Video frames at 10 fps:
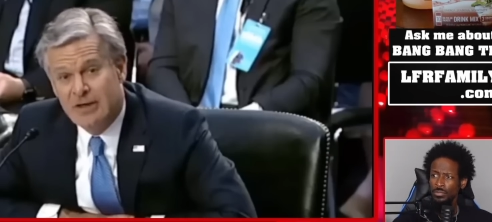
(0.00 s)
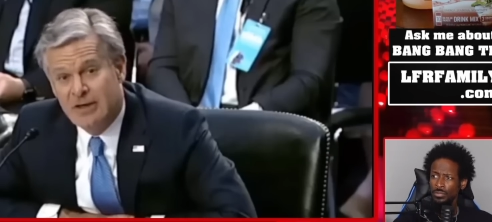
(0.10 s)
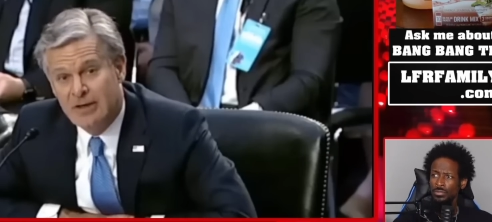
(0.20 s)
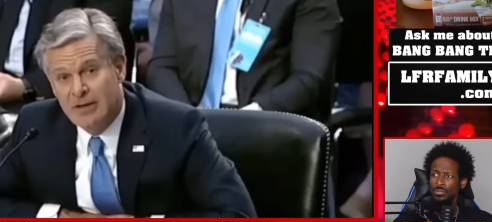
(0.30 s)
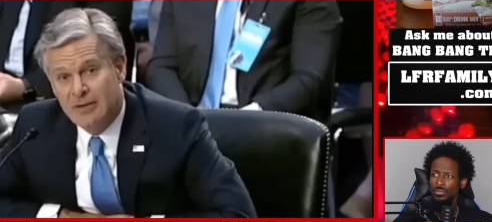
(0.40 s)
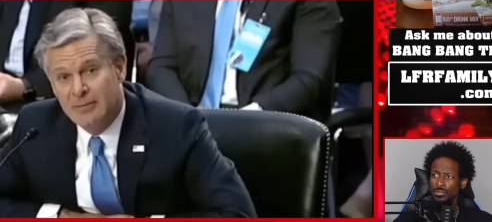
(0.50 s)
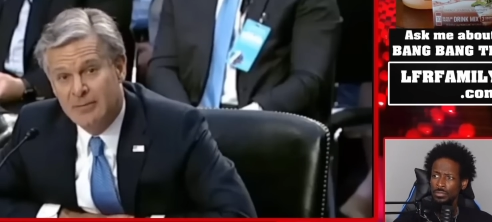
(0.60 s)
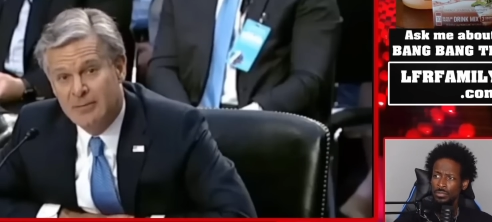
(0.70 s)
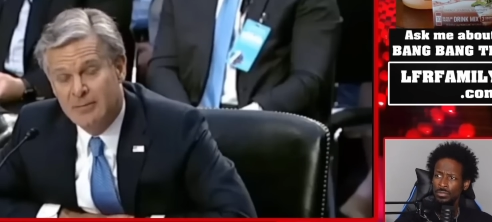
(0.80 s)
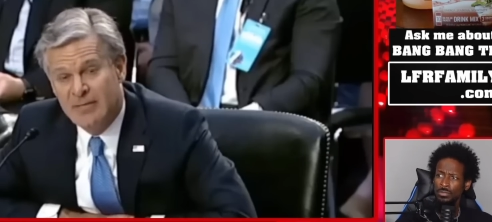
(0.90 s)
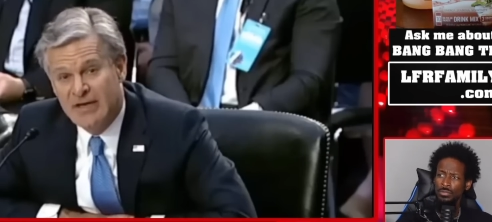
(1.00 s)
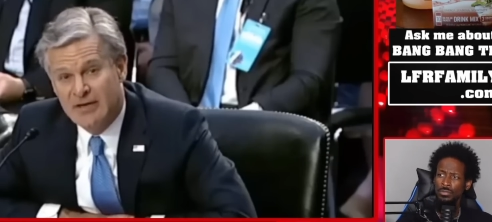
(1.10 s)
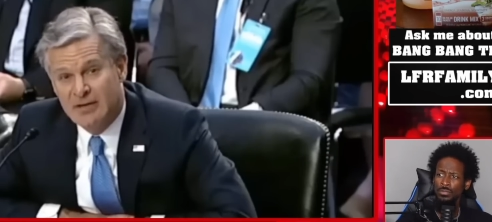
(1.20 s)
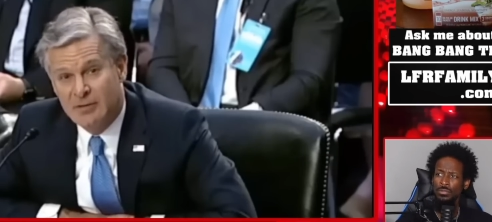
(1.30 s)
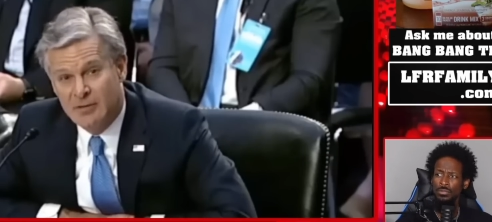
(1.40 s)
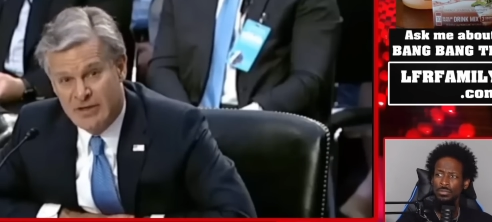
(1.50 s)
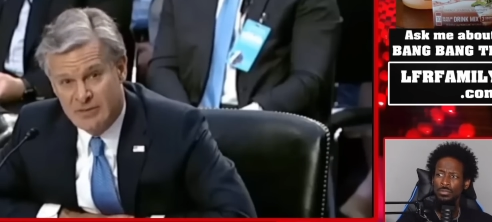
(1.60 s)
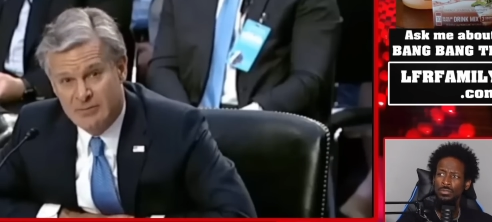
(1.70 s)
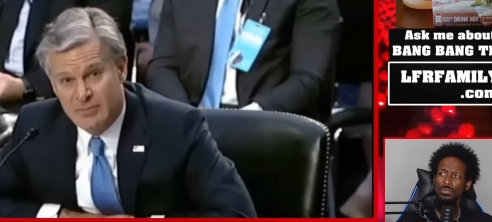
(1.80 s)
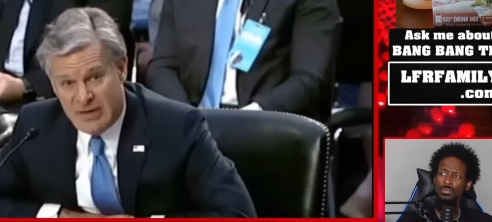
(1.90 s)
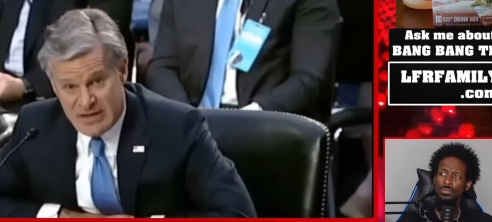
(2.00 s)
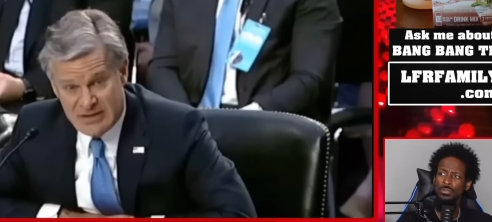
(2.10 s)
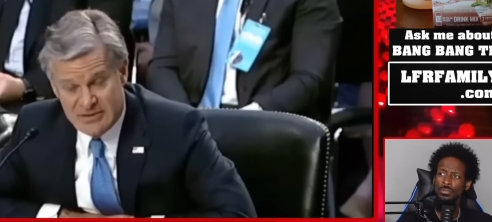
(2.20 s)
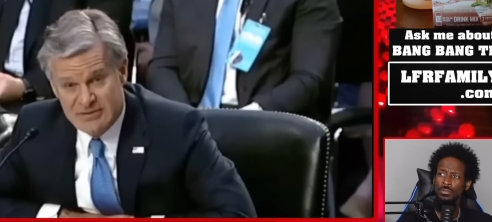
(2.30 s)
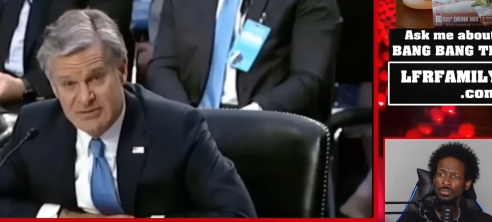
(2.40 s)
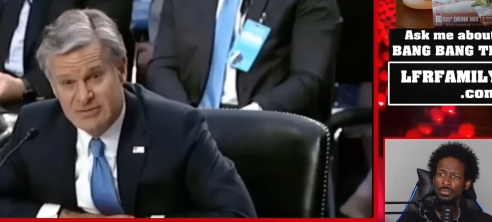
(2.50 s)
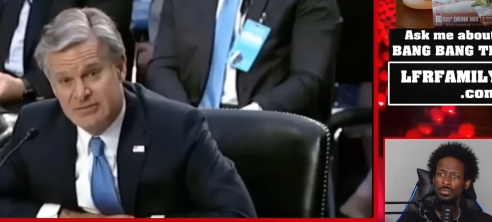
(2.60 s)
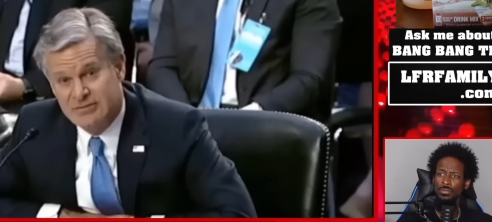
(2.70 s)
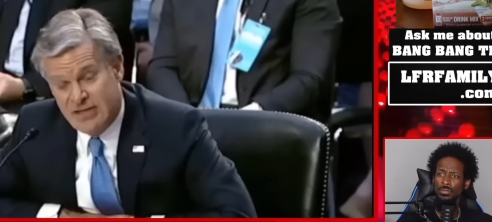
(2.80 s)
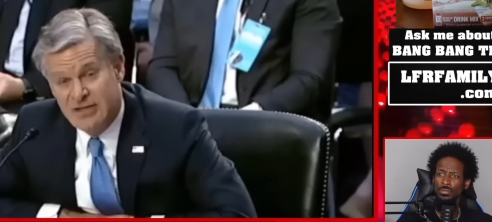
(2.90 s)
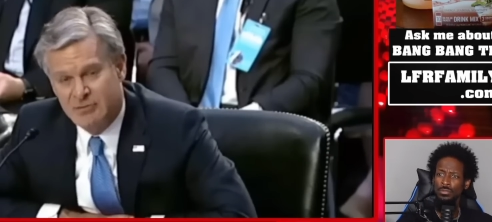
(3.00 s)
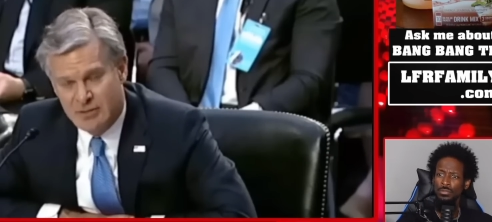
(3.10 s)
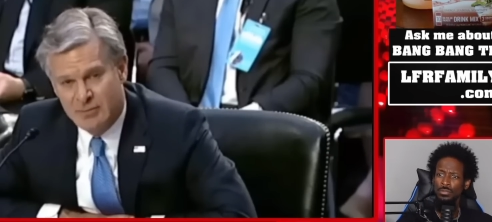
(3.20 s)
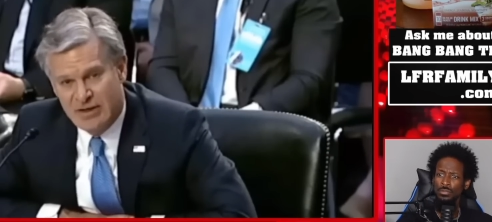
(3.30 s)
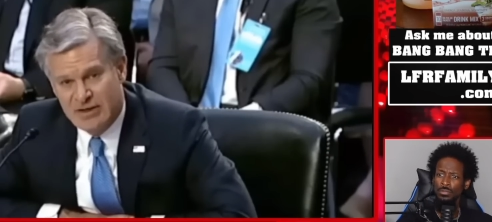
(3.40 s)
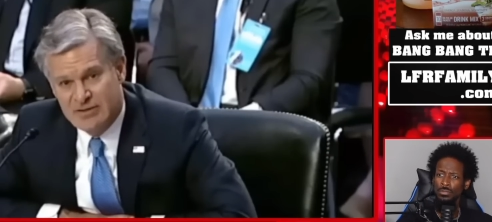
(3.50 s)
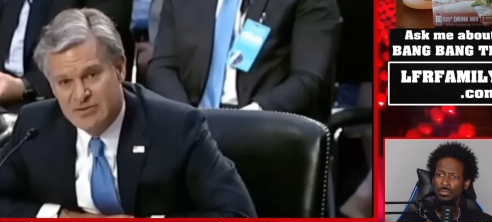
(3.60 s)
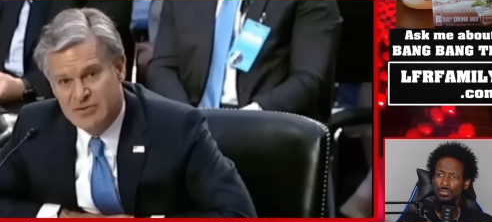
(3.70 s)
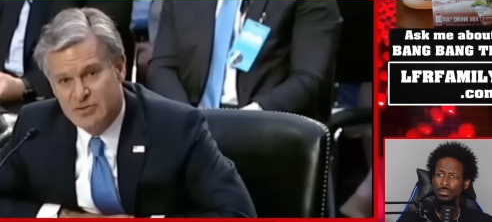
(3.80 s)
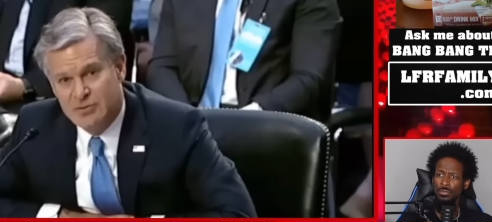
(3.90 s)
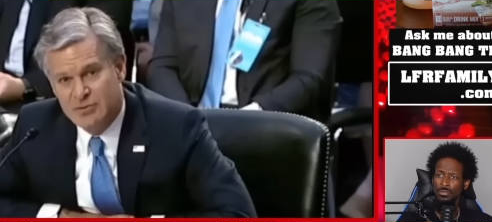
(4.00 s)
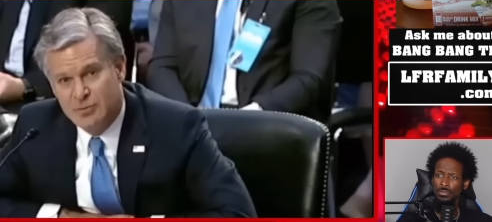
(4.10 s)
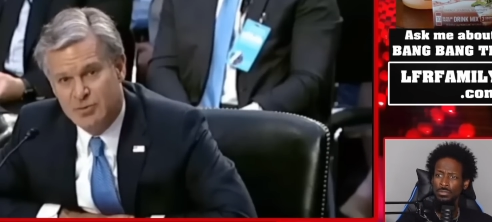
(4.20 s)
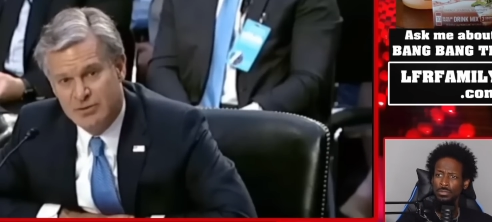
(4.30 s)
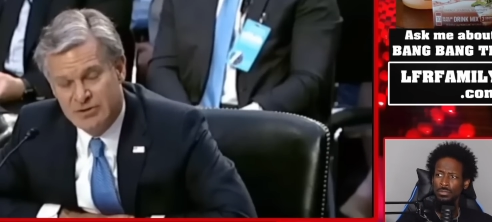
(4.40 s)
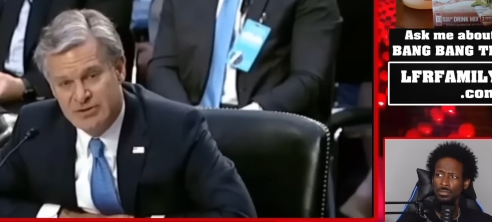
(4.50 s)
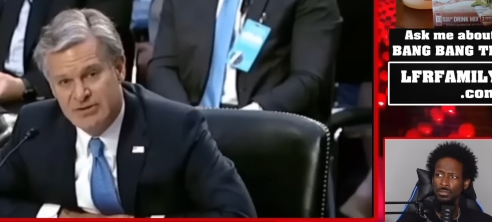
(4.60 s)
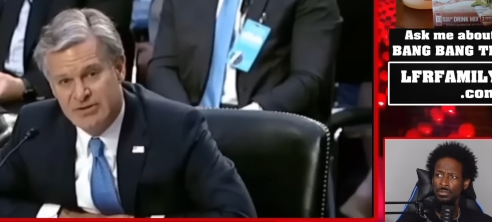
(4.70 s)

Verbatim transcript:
Speaker 1: uh, make great pains, take great pains to put